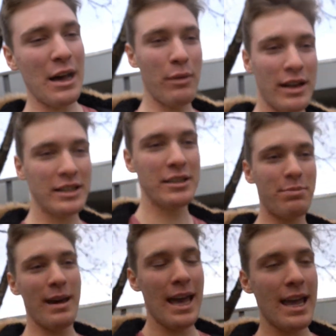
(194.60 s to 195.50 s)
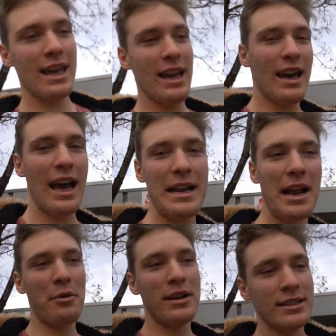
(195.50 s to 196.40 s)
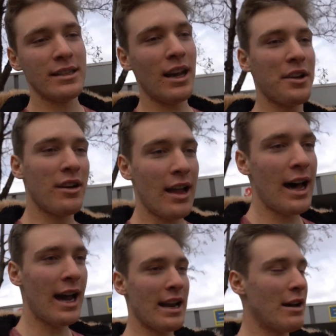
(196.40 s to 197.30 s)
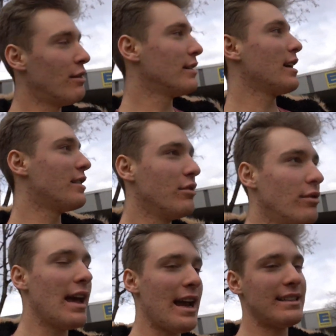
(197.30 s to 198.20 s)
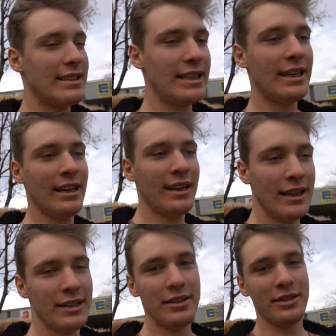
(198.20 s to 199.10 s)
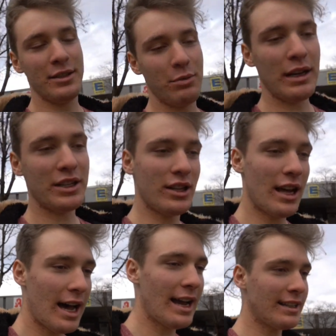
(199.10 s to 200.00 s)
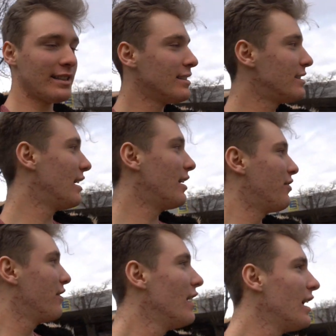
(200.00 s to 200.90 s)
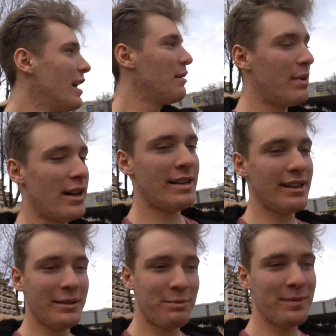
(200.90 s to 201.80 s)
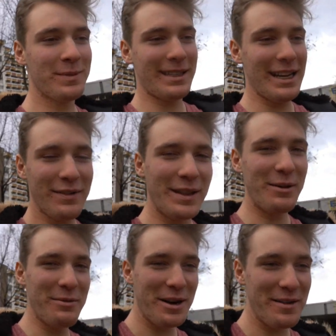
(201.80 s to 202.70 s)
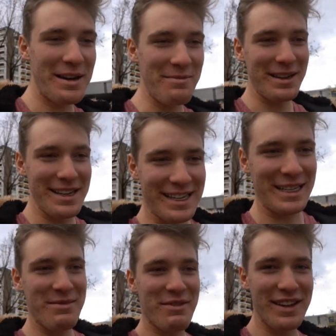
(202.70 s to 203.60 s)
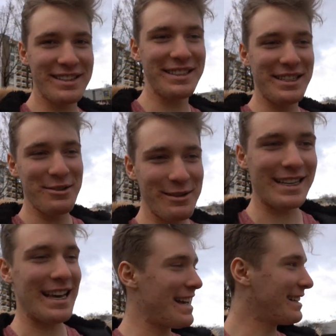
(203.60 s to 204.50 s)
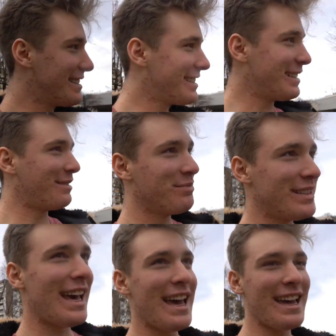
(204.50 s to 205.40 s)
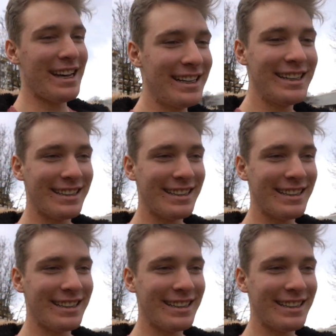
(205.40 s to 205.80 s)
I went to pay, and then I was in the other line. I was like too lazy to switch lines and stuff. But Steve, don't worry, I'm gonna come and visit you again someday.